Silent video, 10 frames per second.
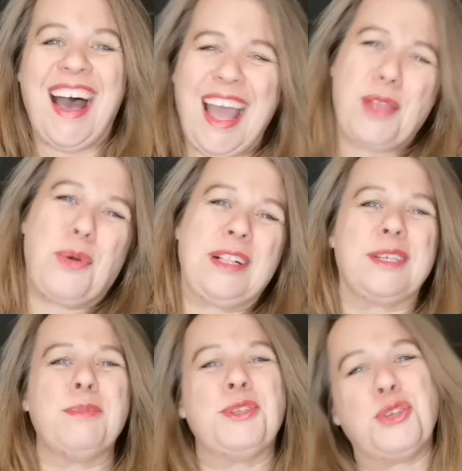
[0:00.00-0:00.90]
Hi,
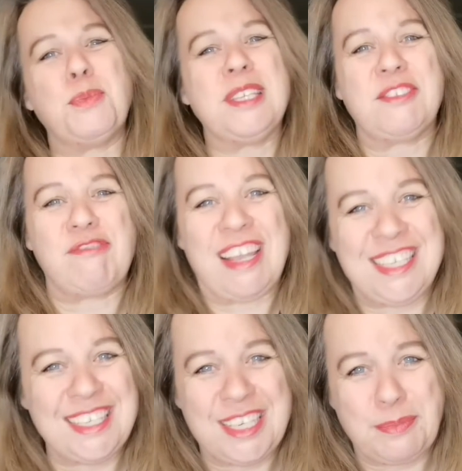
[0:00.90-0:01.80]
welcome to 2 Minute
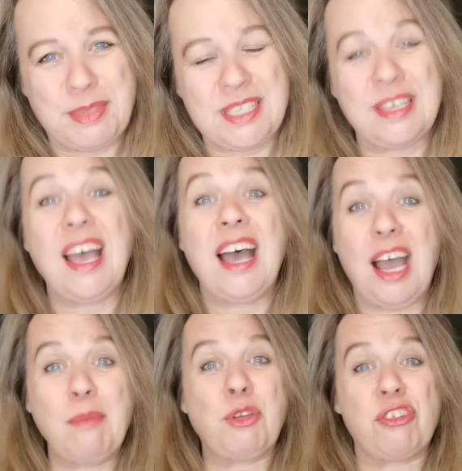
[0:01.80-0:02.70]
Writing Tips.
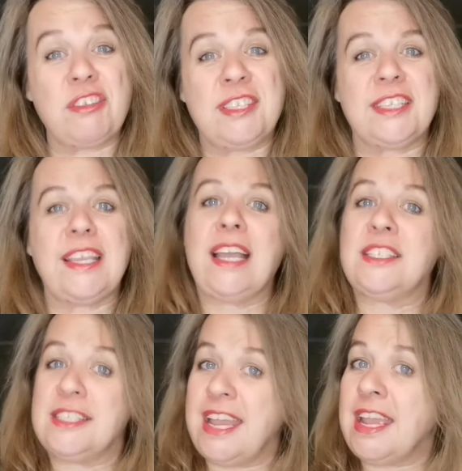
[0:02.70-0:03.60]
I'm Kirsten, and
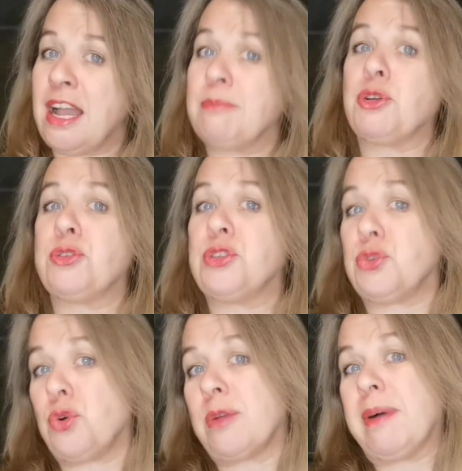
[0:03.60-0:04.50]
today I'm going to
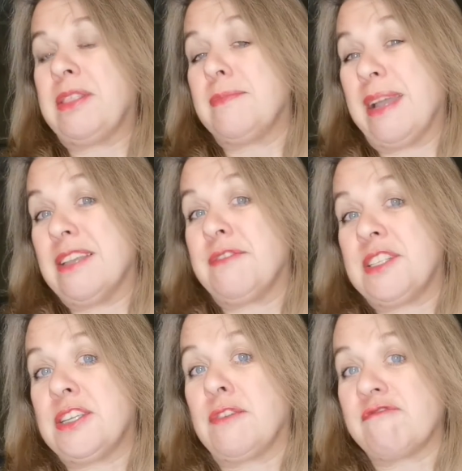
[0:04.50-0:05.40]
talk about the
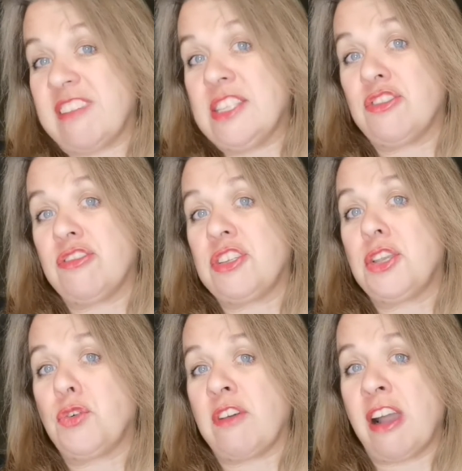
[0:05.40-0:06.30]
benefits of
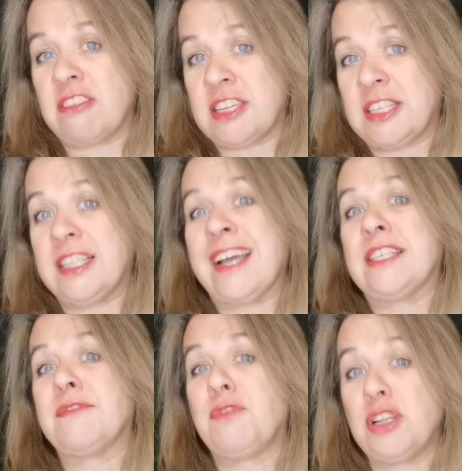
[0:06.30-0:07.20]
researching your article
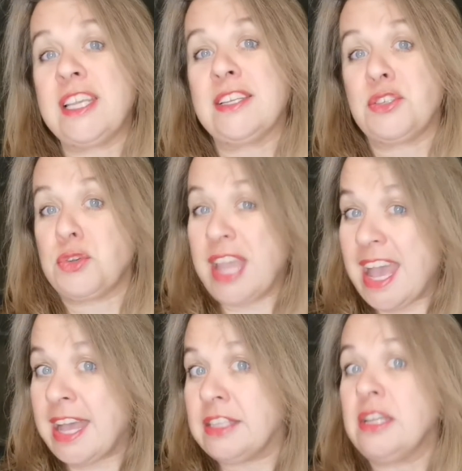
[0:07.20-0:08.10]
as fully as you
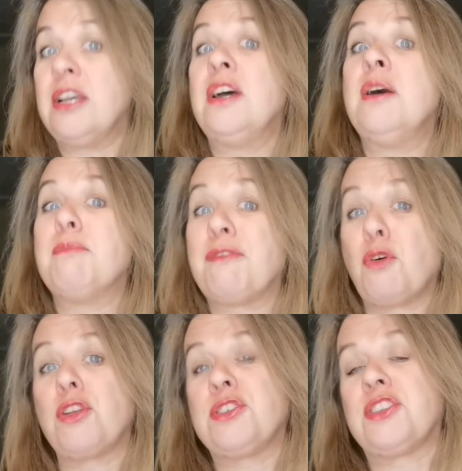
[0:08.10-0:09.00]
can
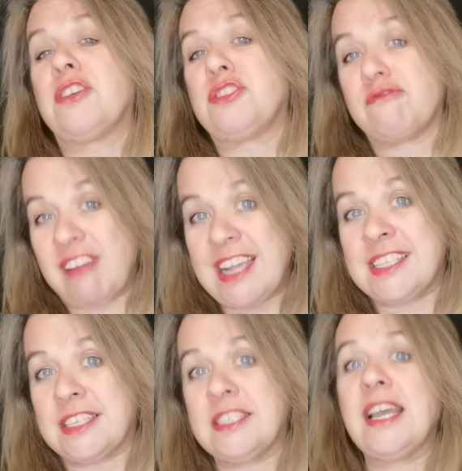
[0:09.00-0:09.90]
before you start to
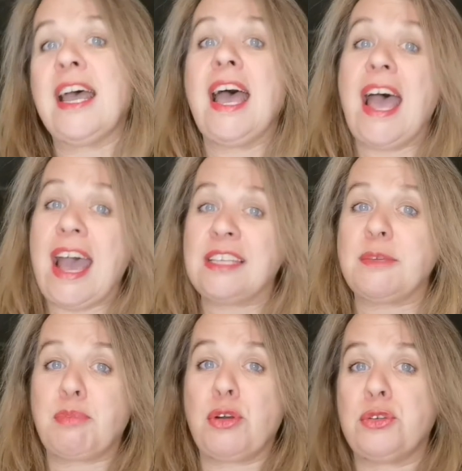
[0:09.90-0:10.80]
write it, as
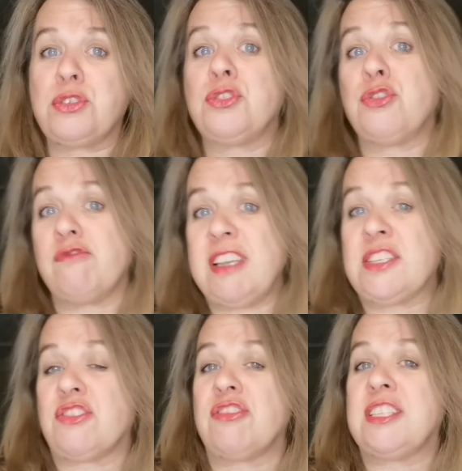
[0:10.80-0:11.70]
opposed to
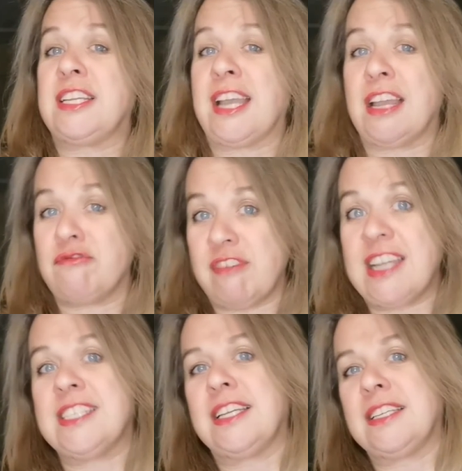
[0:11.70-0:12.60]
researching and
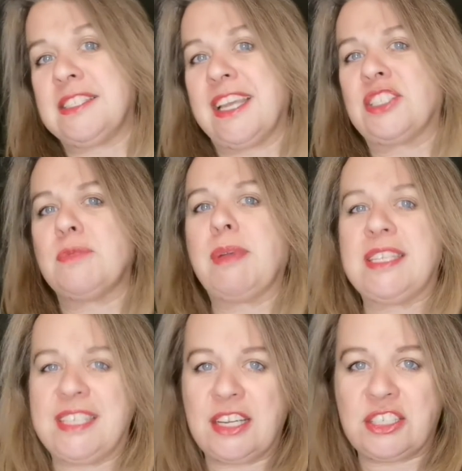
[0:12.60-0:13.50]
writing section by
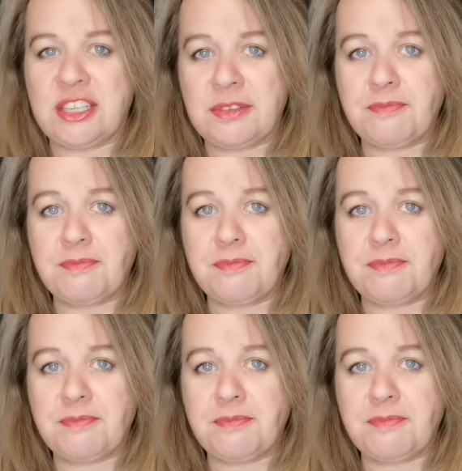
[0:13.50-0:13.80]
section.